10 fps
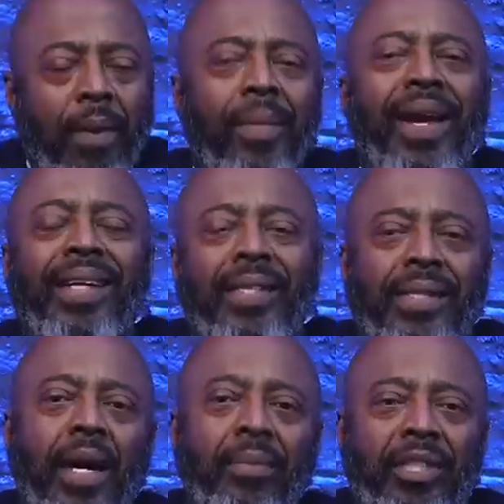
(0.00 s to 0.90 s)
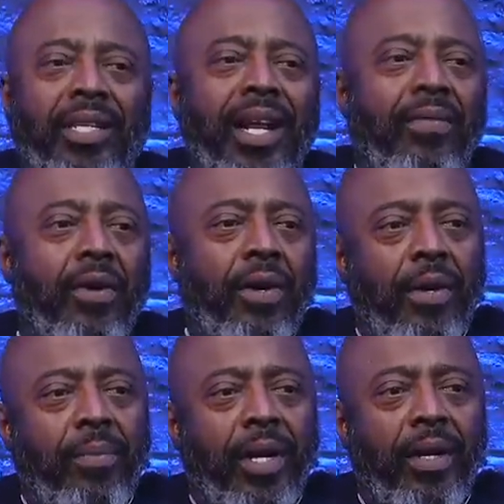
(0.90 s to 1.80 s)
Man, that's the dumbest shit I ever
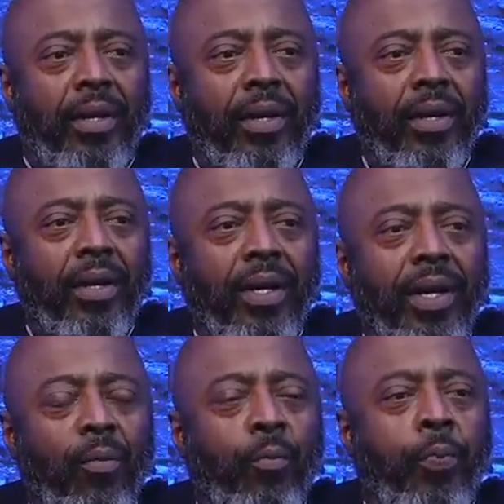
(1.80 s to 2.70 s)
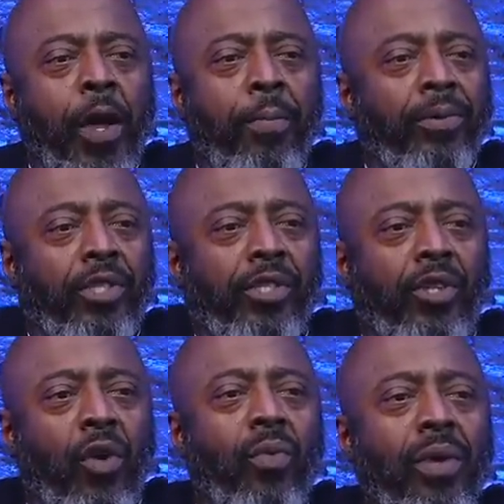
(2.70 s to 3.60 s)
heard, man. People just
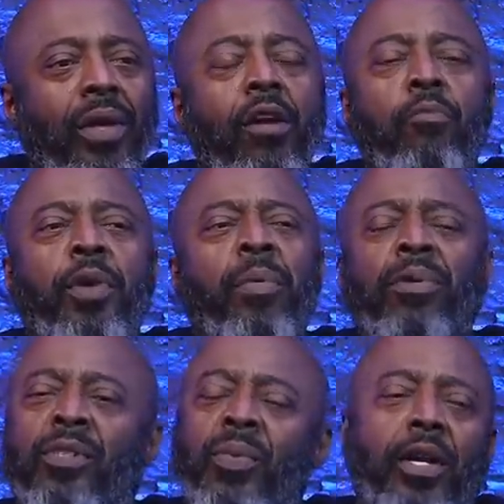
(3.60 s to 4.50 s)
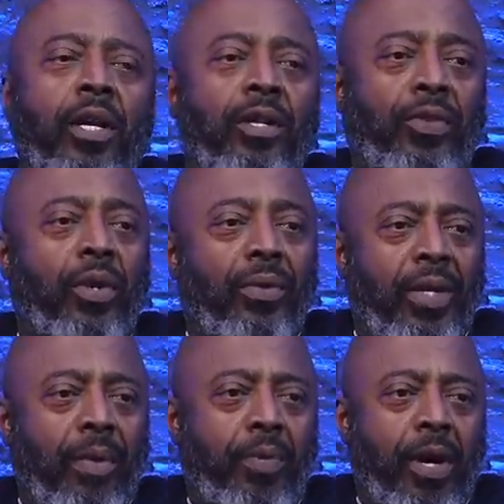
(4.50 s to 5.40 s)
want to control
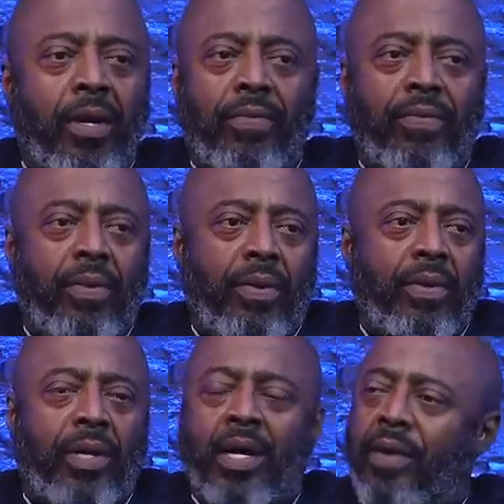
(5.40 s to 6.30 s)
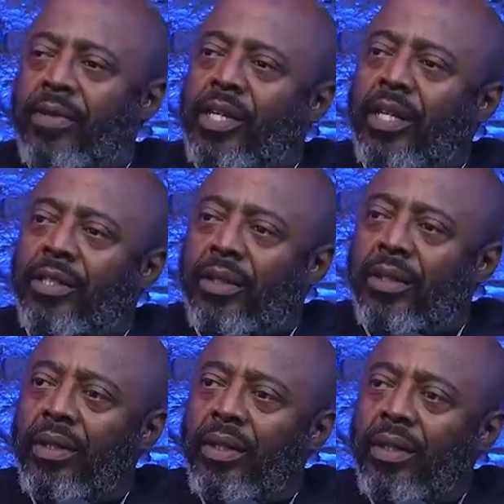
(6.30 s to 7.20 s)
their part of the conversation.
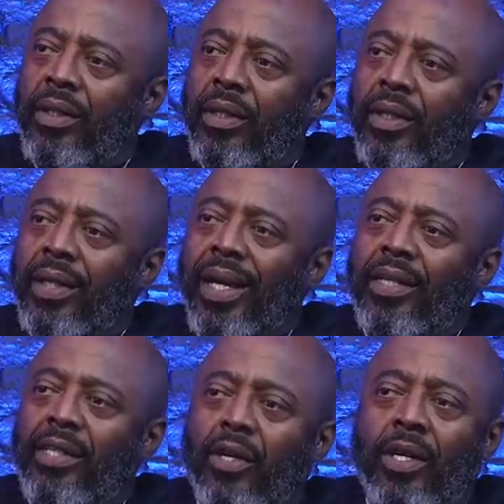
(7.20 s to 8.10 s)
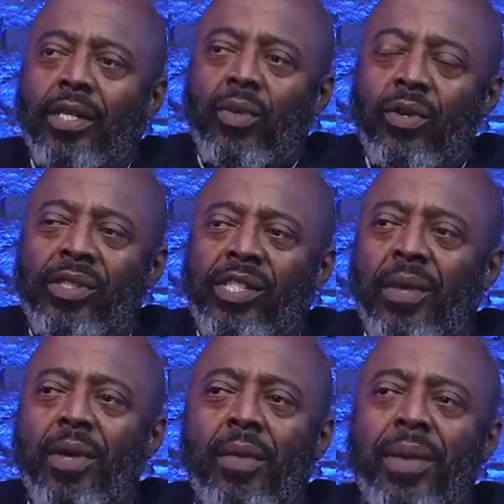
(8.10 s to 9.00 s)
I think so, because when you send
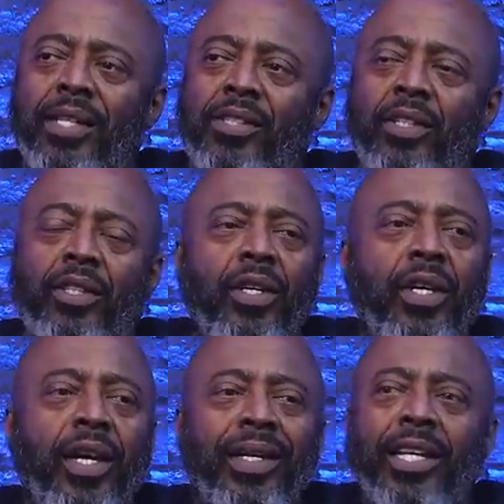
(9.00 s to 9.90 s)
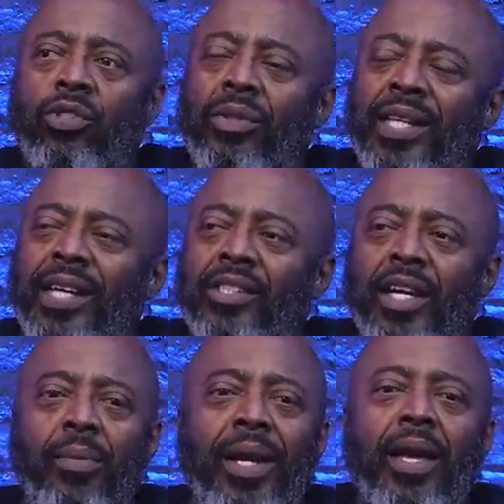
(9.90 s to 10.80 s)
me a message that you text it,
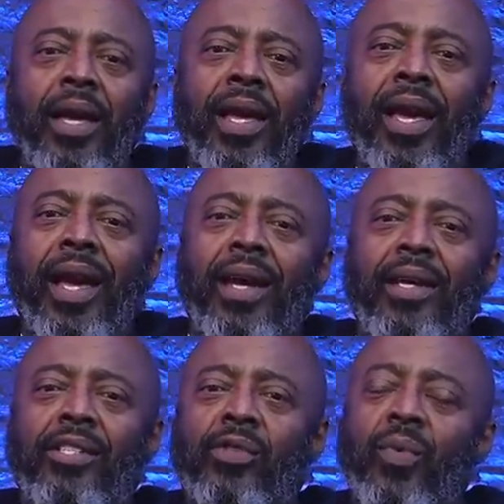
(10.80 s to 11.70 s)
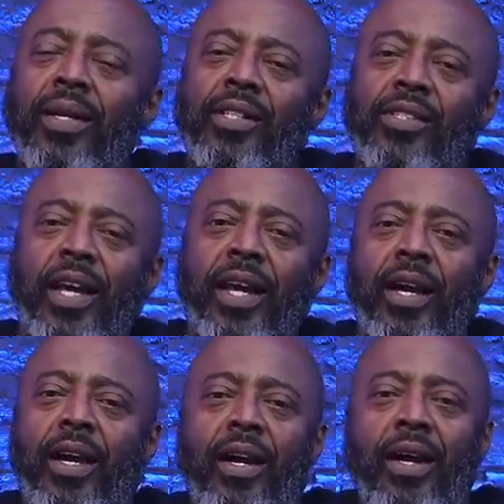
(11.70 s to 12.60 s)
and you're like, hey, just wanted to say,
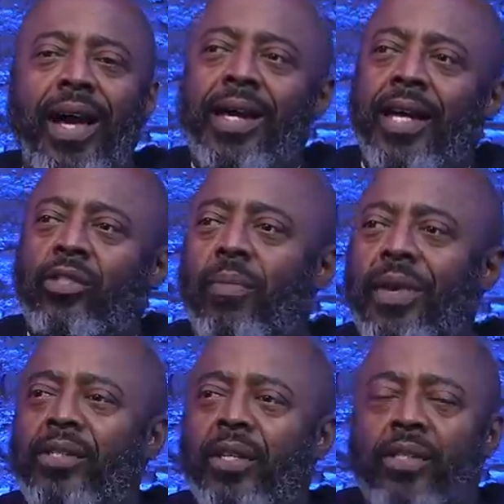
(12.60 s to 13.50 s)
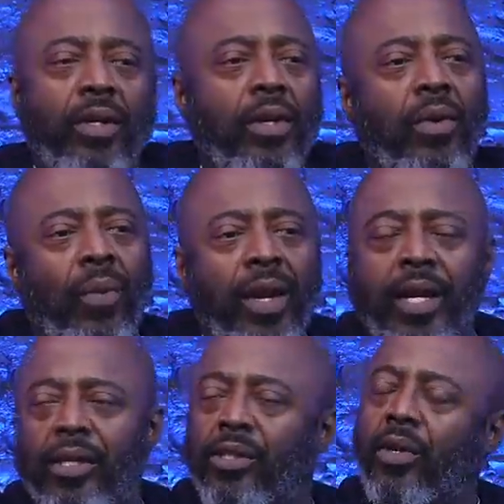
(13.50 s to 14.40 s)
I got your message. Well, you
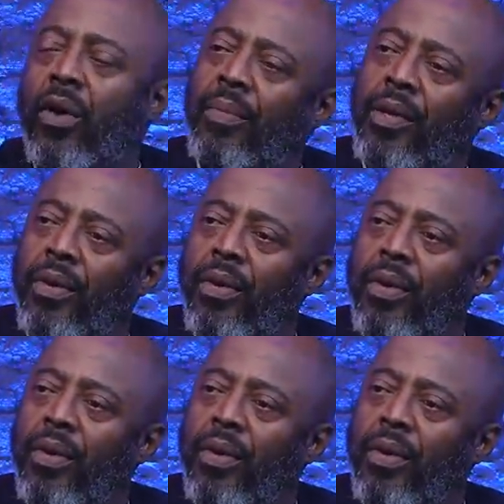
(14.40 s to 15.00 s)
can't just call me.